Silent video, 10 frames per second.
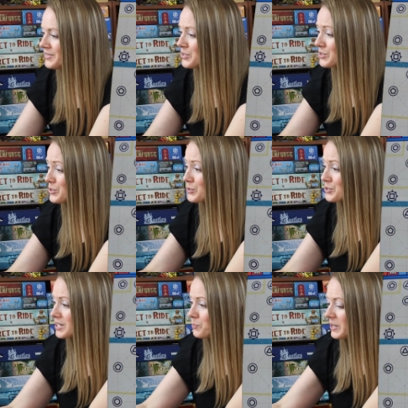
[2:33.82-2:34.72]
So this is your
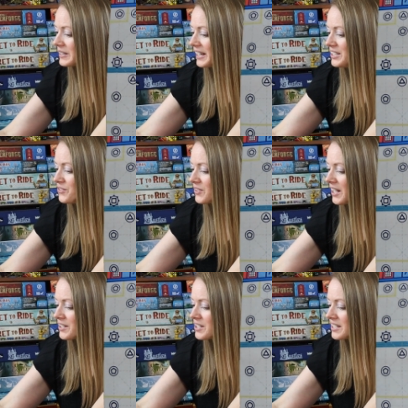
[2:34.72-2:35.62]
subway line. You've
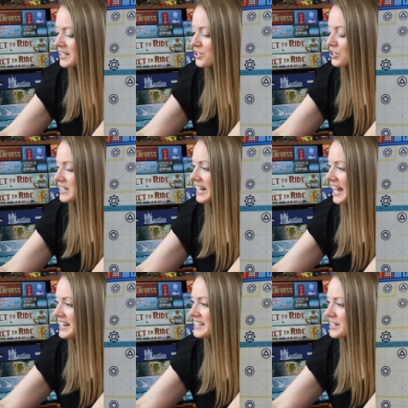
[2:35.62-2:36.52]
got essentially
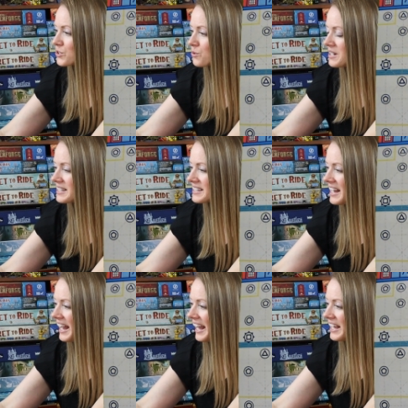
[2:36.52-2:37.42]
nine districts,
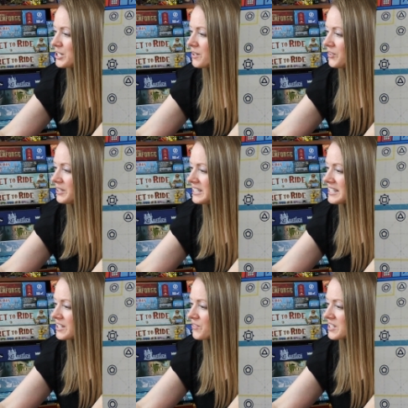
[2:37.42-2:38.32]
and you have all
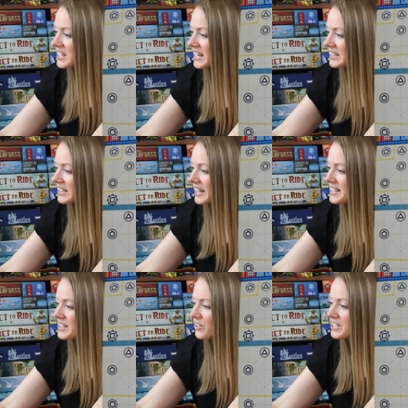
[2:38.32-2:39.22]
these different dotted
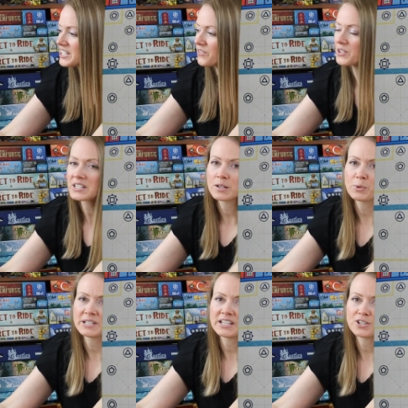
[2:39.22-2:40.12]
lines and all these different
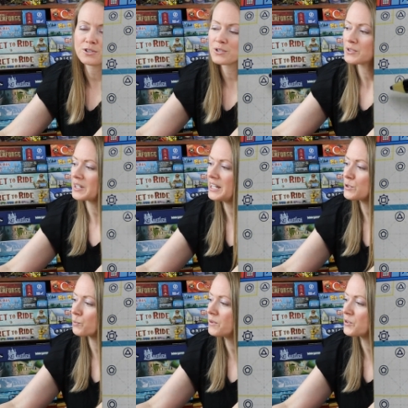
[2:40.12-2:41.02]
subway stations. There's a
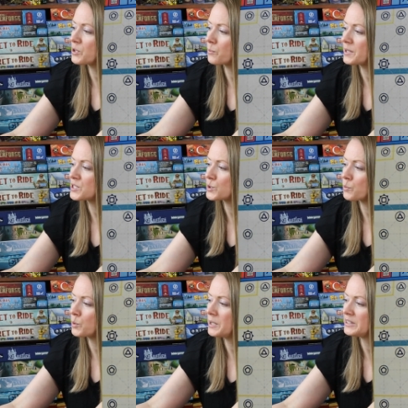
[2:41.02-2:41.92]
nice river that runs
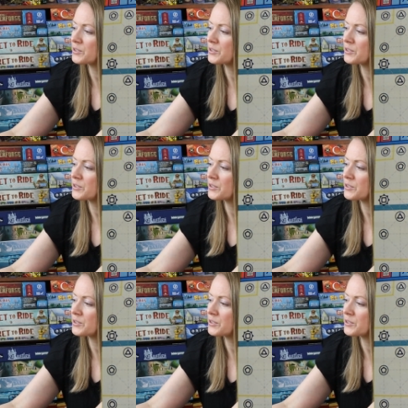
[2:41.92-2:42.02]
through it.